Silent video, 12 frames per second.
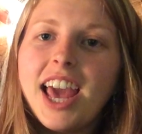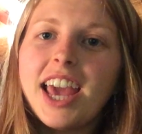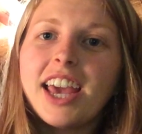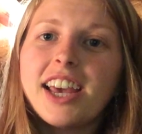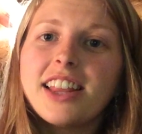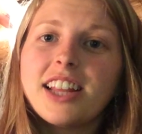
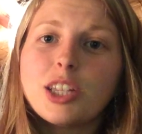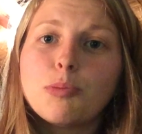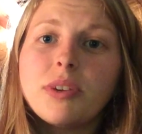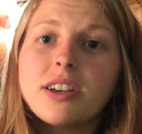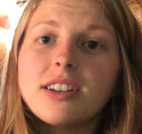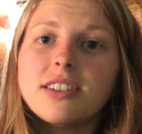and that's
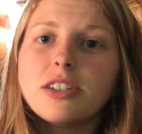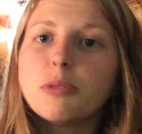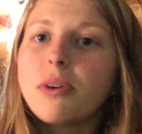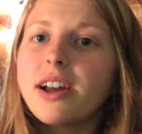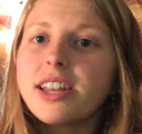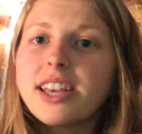because your
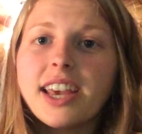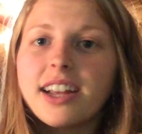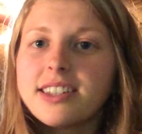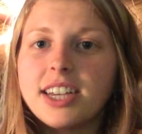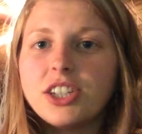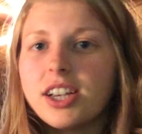body
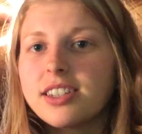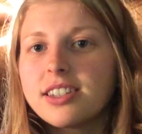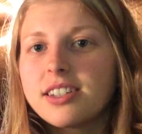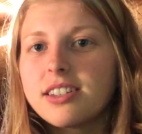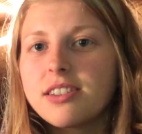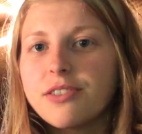can't
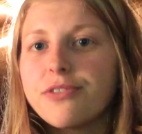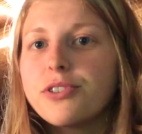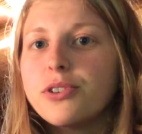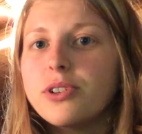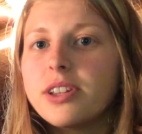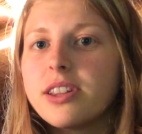digest the
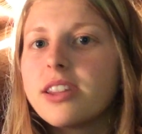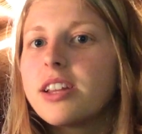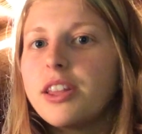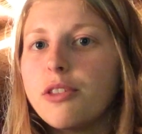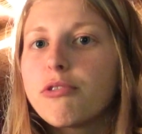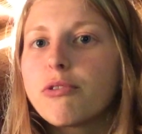food
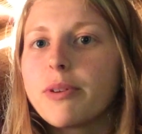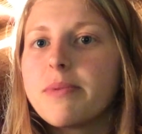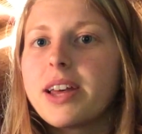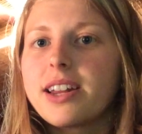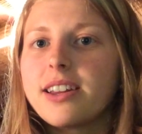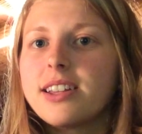in the form
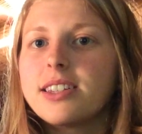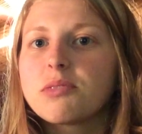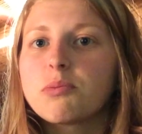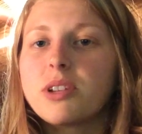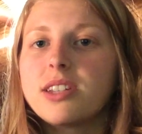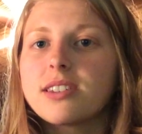that it
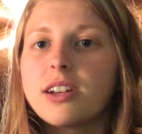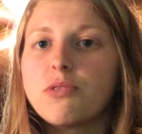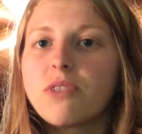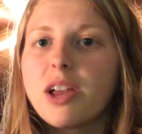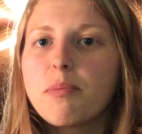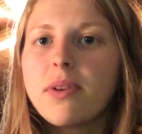is when it's
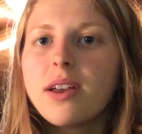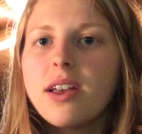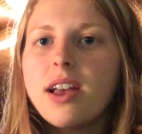unripe.